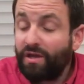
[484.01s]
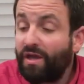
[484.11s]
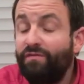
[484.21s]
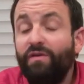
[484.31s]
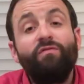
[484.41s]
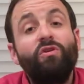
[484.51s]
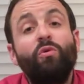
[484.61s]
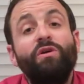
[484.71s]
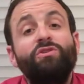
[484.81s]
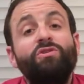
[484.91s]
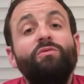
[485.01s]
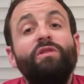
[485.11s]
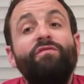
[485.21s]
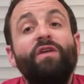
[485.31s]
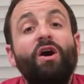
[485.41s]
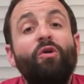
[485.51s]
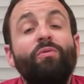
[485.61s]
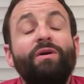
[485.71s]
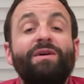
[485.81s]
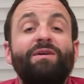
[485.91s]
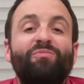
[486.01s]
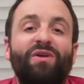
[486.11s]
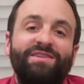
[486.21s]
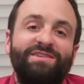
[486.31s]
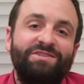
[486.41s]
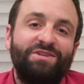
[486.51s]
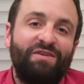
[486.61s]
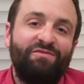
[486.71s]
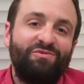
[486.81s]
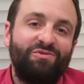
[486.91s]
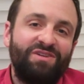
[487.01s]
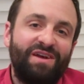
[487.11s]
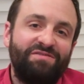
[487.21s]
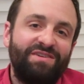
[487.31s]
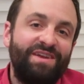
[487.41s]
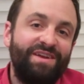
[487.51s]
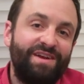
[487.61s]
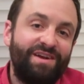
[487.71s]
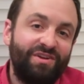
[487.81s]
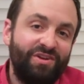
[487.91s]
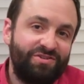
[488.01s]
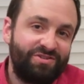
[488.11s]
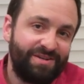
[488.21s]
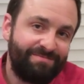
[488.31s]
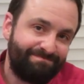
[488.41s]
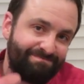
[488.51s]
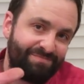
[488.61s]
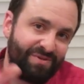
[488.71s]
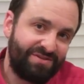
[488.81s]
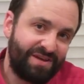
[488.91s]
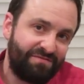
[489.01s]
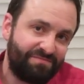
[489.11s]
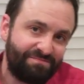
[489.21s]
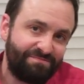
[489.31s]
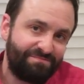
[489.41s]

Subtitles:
Again, if you have any questions, we'd love to help. Bronson Shavits with Shavits Heating and Air Conditioning. Be safe.